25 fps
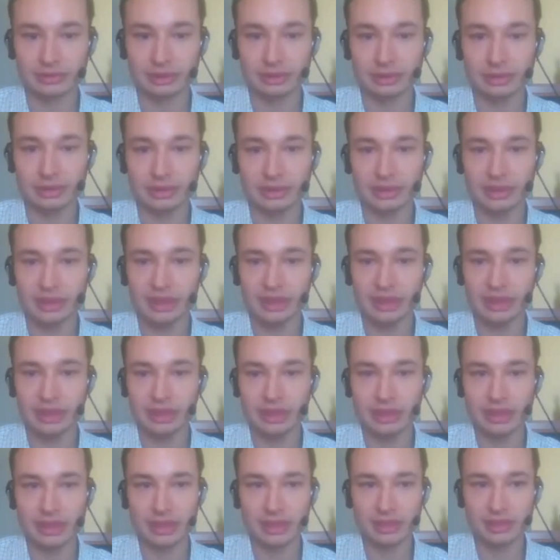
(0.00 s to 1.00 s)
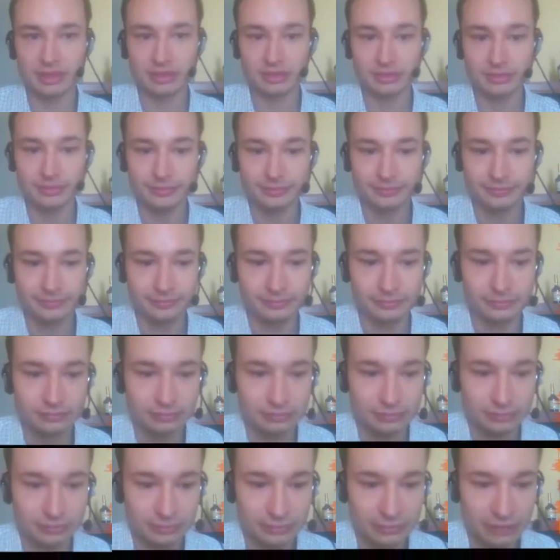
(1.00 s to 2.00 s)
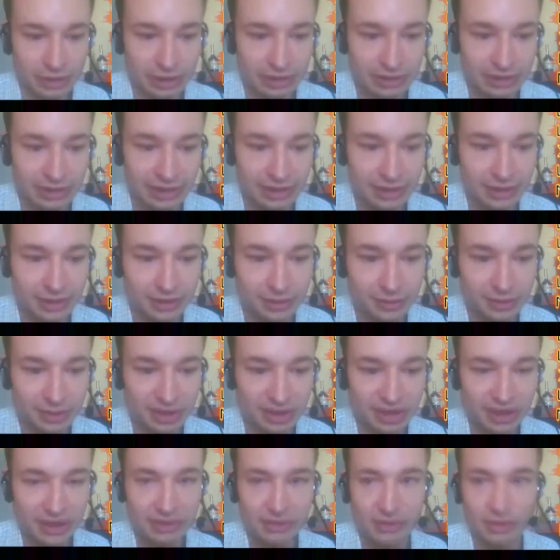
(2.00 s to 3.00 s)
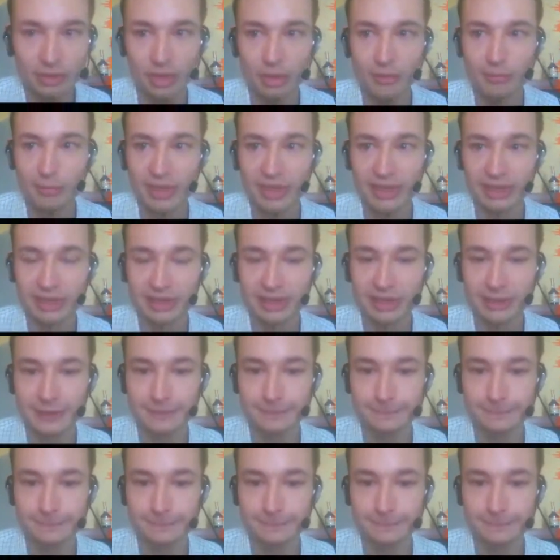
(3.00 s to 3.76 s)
Oh, nearly tech 2. And then switching to hoplites.